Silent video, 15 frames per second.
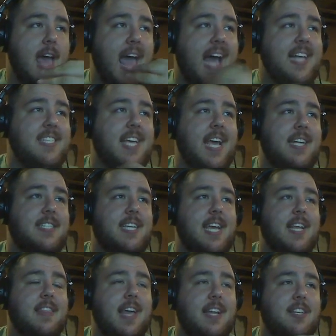
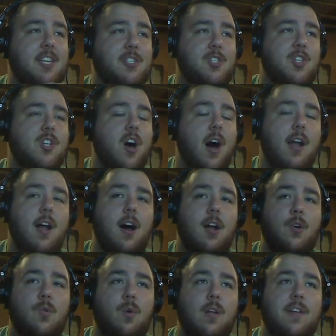SKT then does not
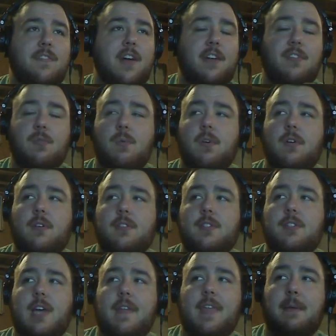auto qualify for
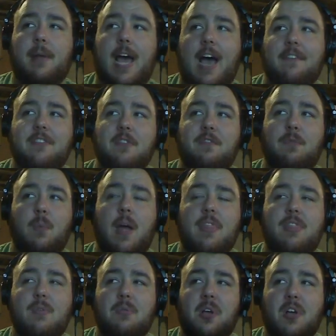Worlds, and they would have to
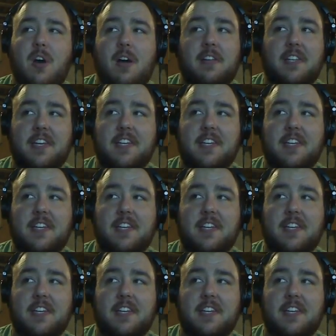win through the Gauntlet.